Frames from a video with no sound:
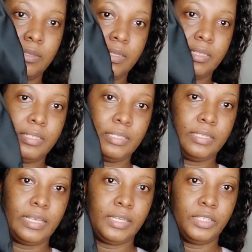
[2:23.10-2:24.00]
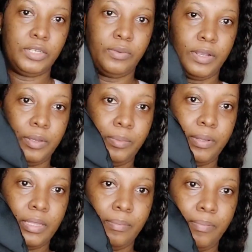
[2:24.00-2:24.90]
So this is a section where you
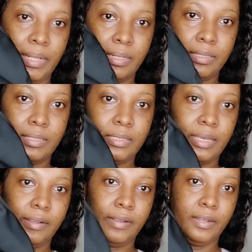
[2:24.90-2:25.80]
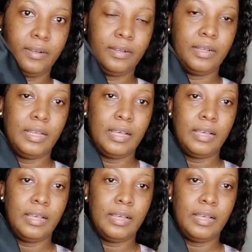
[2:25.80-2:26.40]
put the belt area.